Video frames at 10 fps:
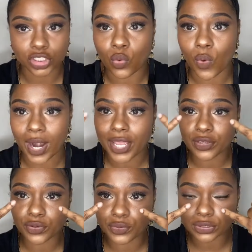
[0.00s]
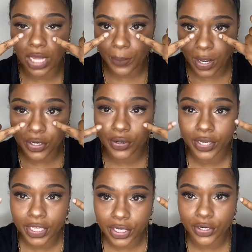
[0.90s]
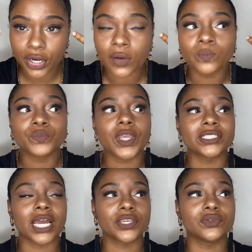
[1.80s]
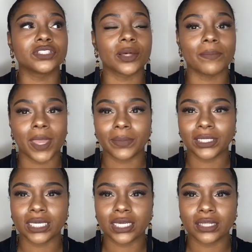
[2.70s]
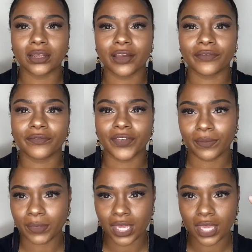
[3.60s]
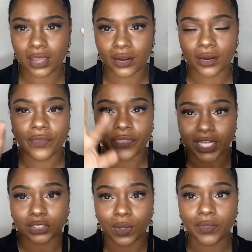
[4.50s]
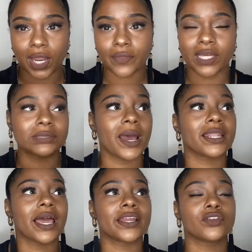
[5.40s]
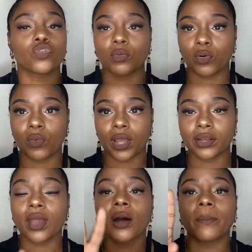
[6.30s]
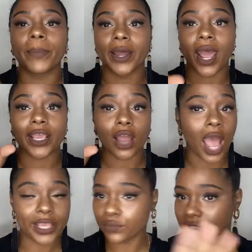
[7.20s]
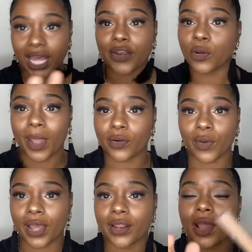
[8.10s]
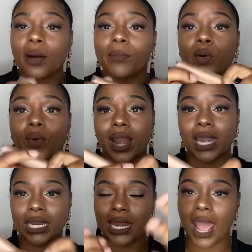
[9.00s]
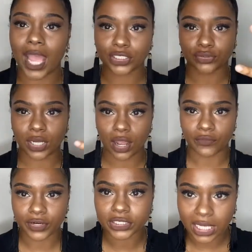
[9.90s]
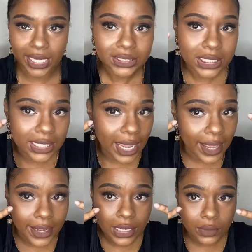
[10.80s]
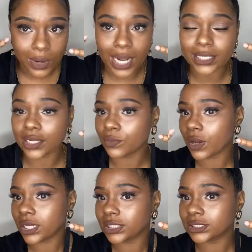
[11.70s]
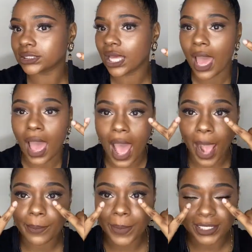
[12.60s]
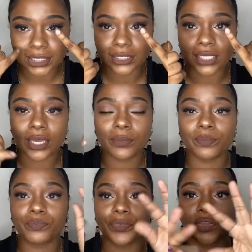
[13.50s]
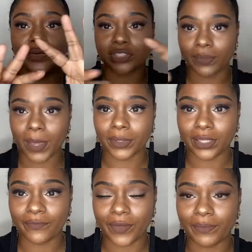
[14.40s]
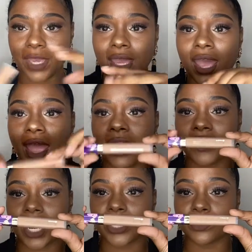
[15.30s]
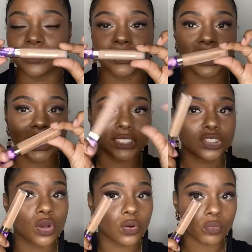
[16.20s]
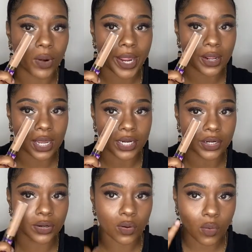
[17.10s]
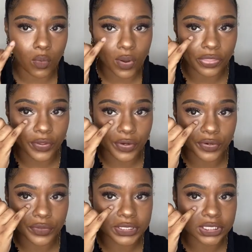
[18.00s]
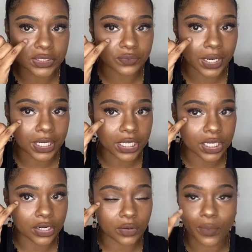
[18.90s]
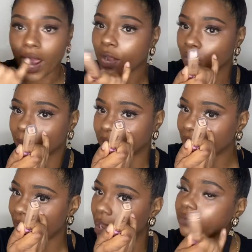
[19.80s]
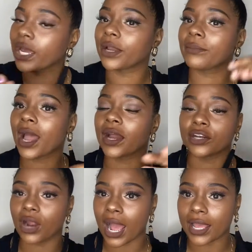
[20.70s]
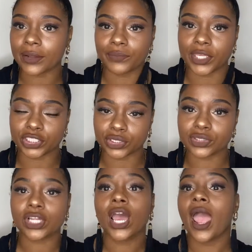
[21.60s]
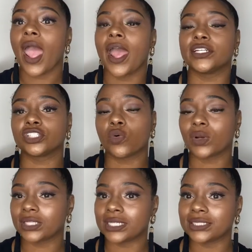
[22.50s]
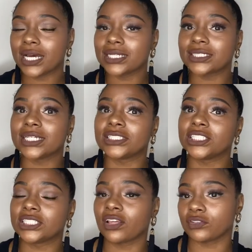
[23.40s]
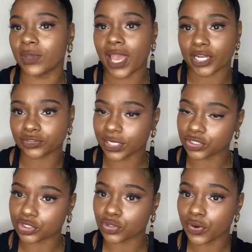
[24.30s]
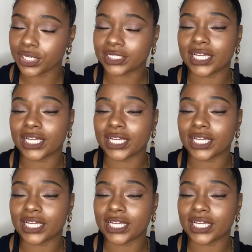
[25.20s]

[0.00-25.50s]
So what I use up under here is I use the Maybelline Fit Me. That's the one that that's my like normal one, but I use that no matter what. But when I need extra coverage, like today, what I did was I basically used the Maybelline Fit Me, and then I used this right under on the creases right here where I normally have like my under eye issues. And so what that does is it just gives me extra insurance.